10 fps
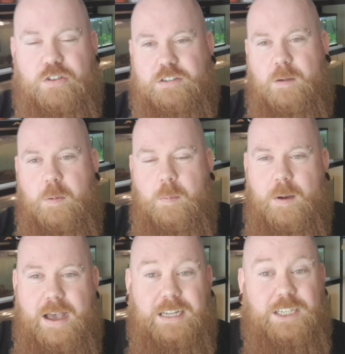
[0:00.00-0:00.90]
stopping
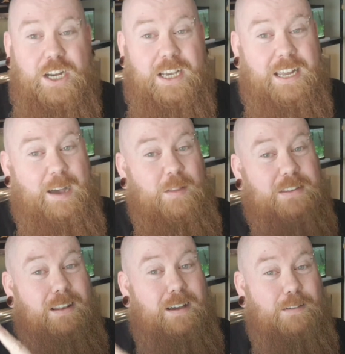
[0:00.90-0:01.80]
by and checking out this
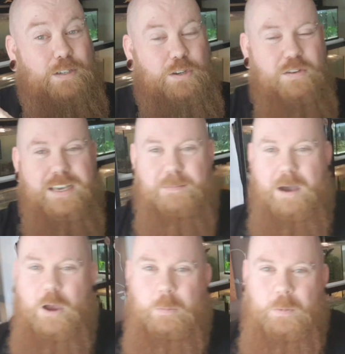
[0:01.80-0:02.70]
live stream. I
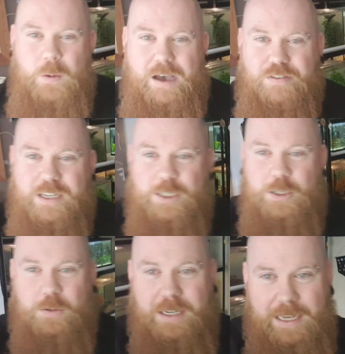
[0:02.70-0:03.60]
hope you have
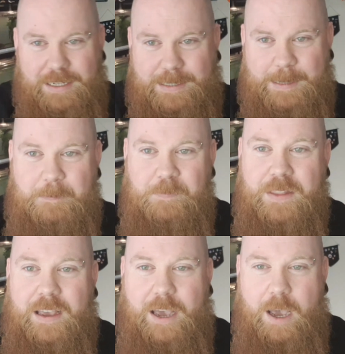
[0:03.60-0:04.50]
enjoyed it.
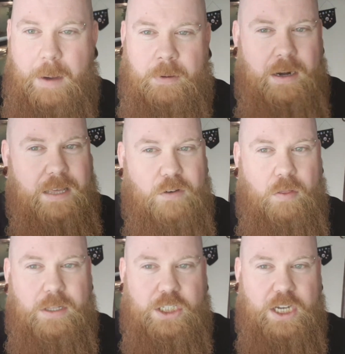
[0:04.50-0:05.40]
I'm going to leave it on
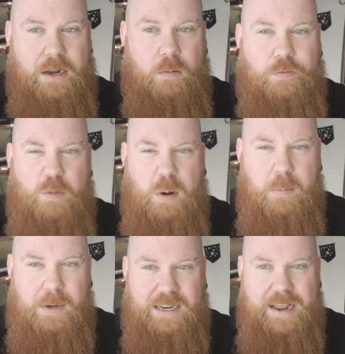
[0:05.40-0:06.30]
the channel for
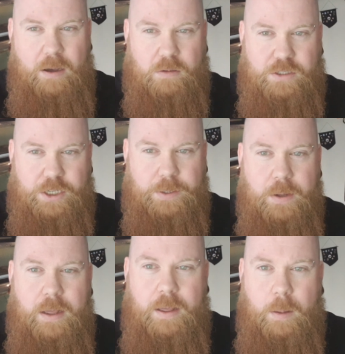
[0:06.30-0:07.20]
probably a day or two
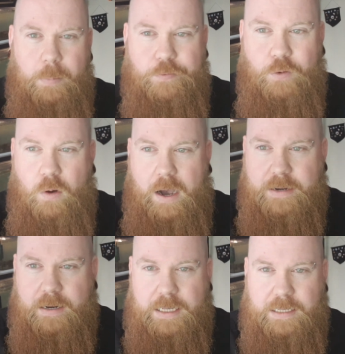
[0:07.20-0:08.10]
before I
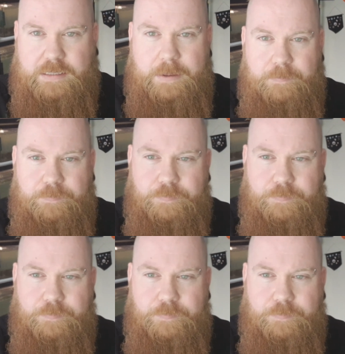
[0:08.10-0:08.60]
delete it.